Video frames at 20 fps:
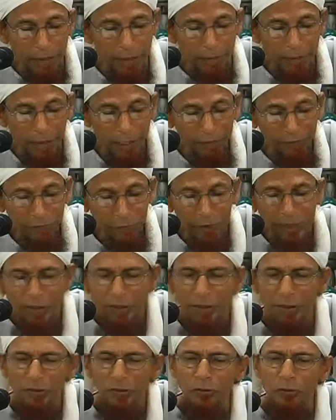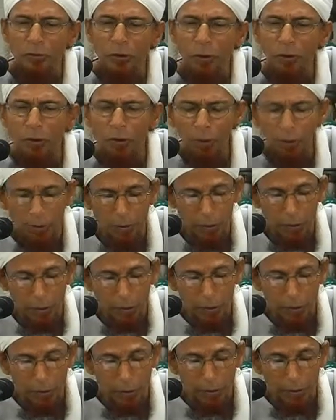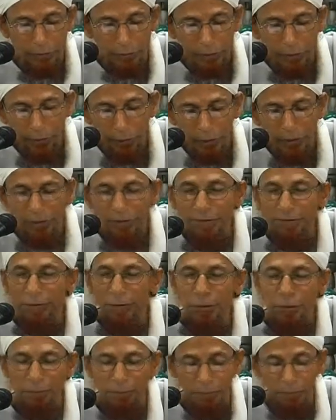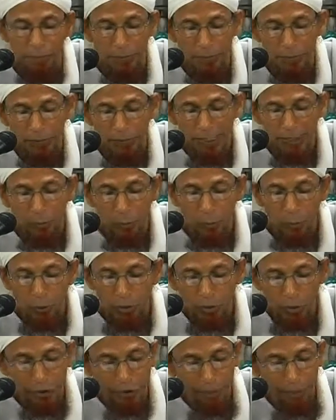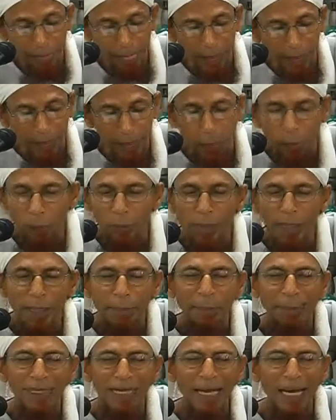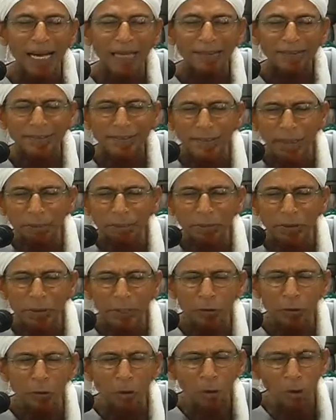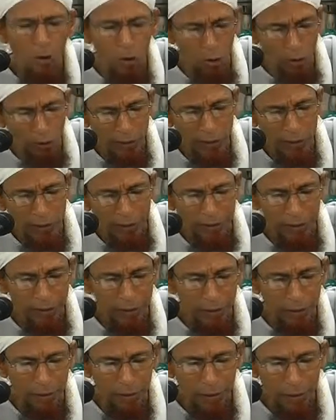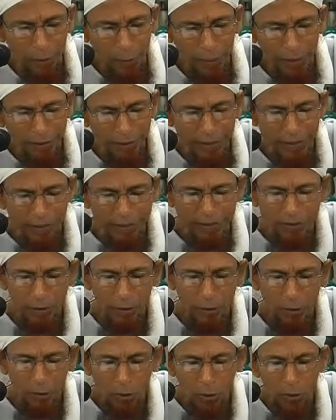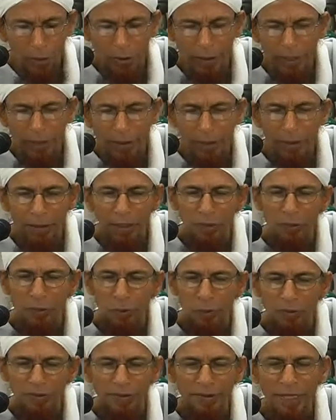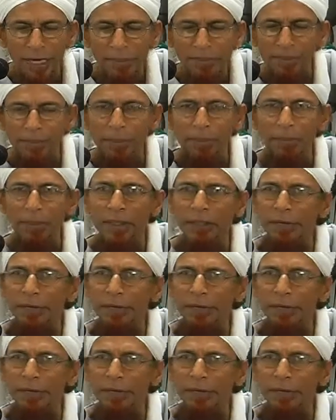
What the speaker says: Therefore, it is wrong to presume that worship will be accepted only when there is a longing and enthusiasm.